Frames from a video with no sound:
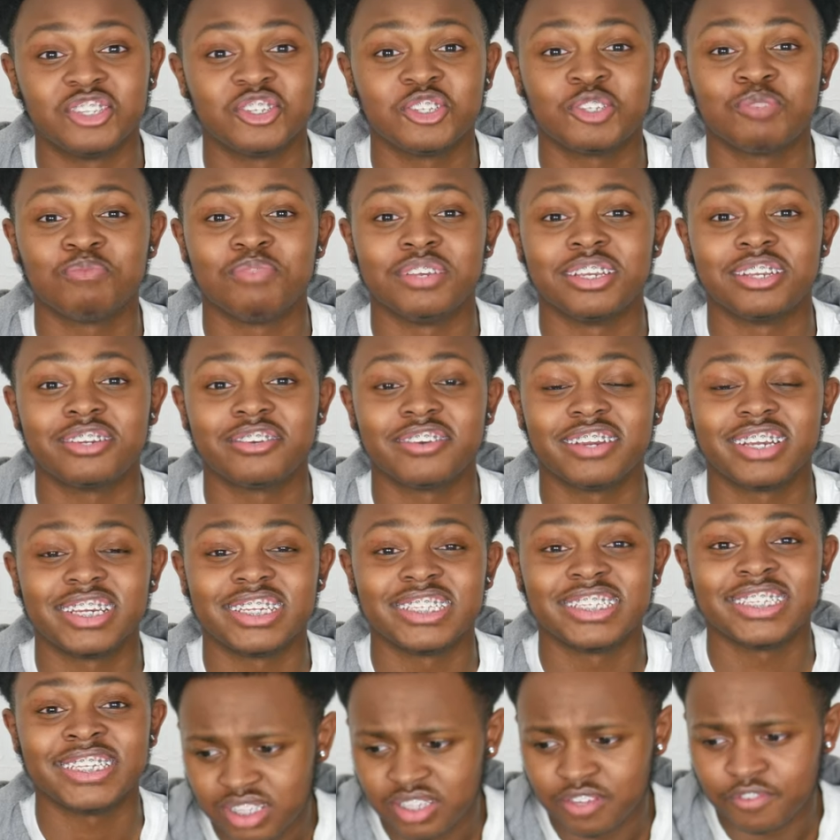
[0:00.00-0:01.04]
just been
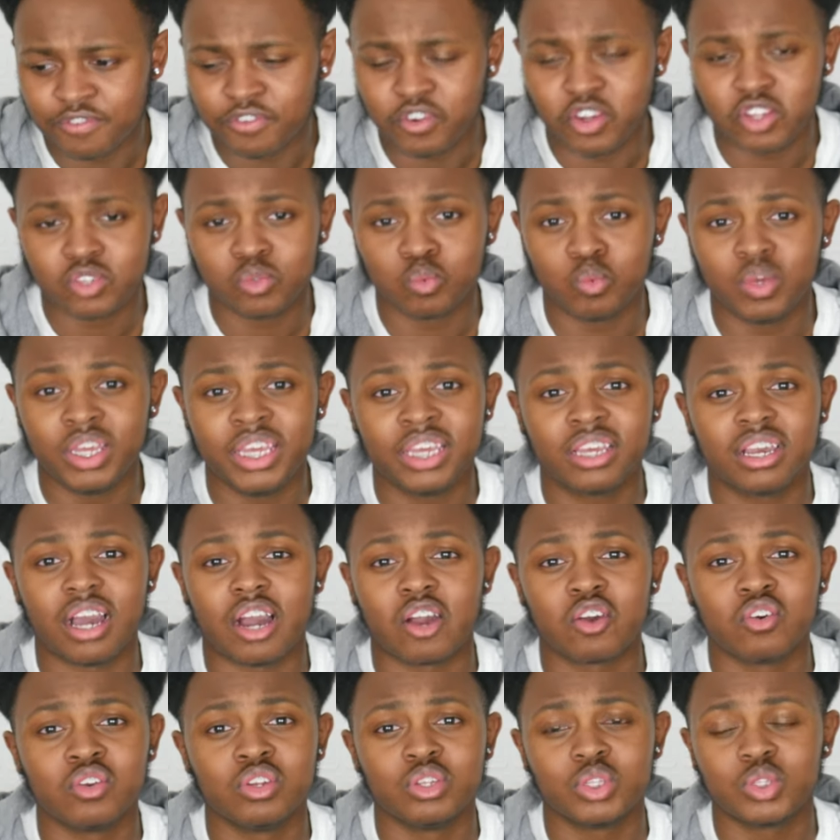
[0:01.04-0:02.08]
crazy. The first week I
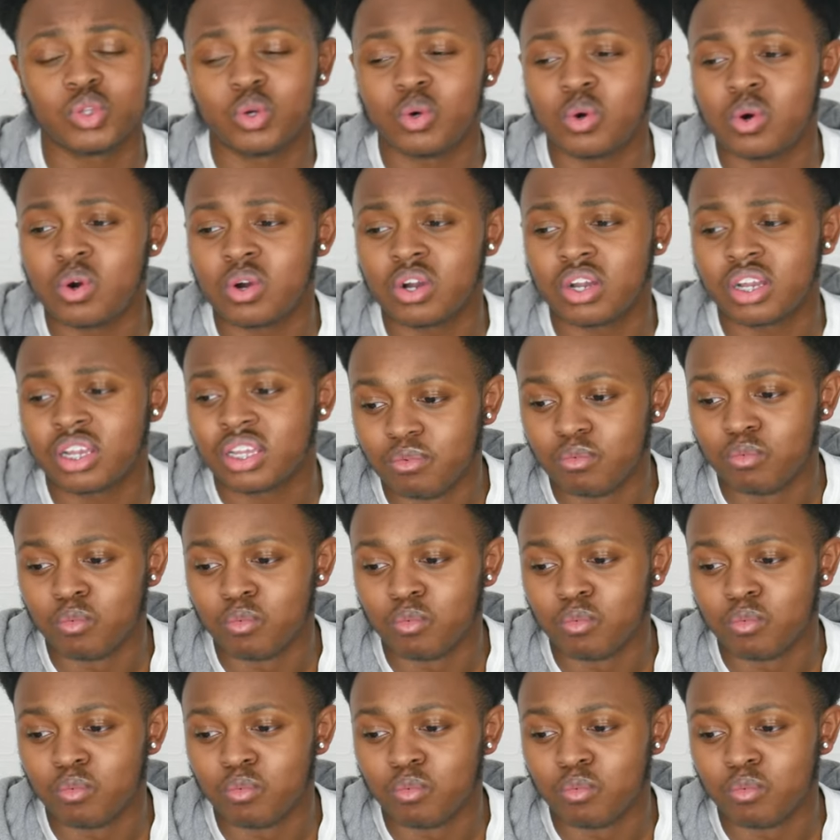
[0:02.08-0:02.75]
couldn't talk.